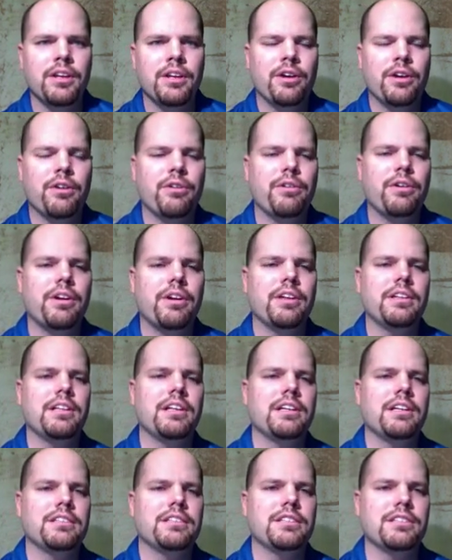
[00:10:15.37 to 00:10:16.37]
All right,
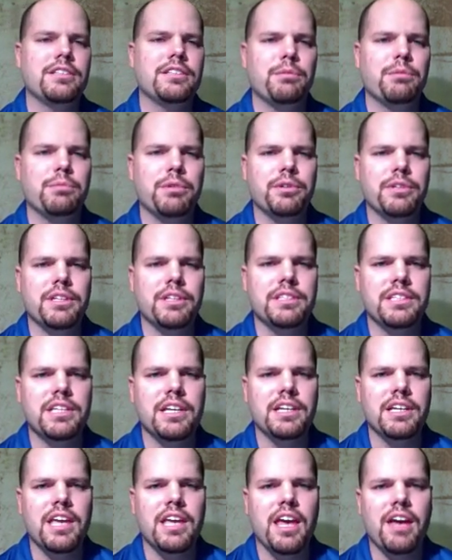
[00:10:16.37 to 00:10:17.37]
last example here. Let's say a
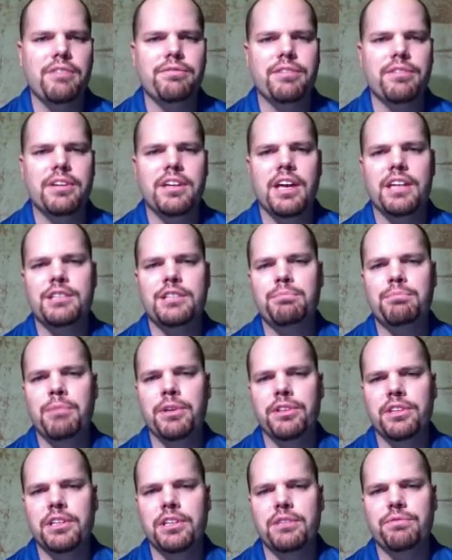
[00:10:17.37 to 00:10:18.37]
cafe has
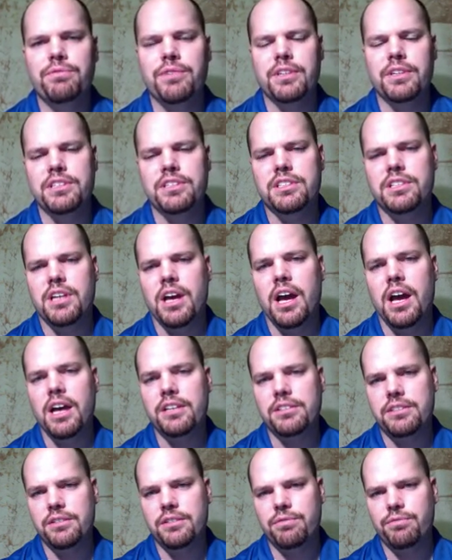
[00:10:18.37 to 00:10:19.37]
monthly fixed
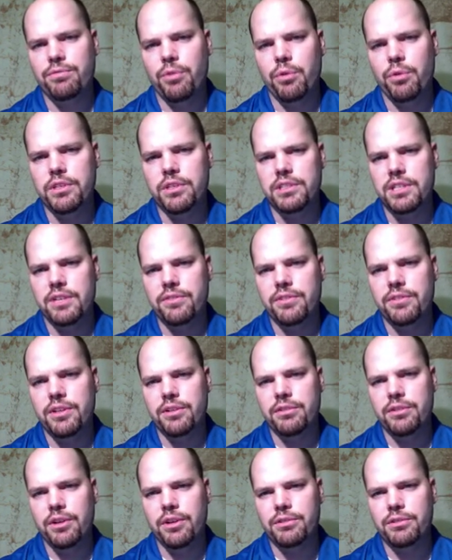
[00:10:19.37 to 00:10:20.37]
costs of
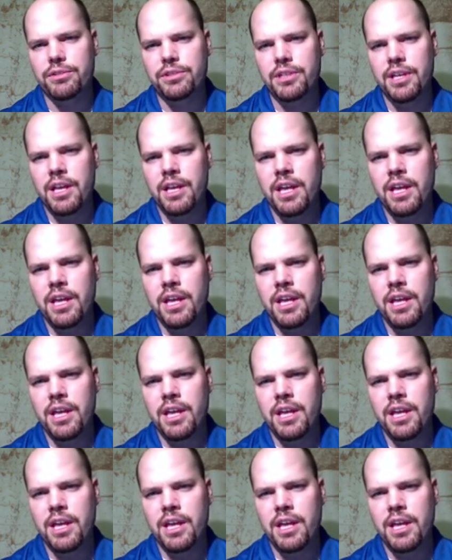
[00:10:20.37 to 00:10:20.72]
$4,700,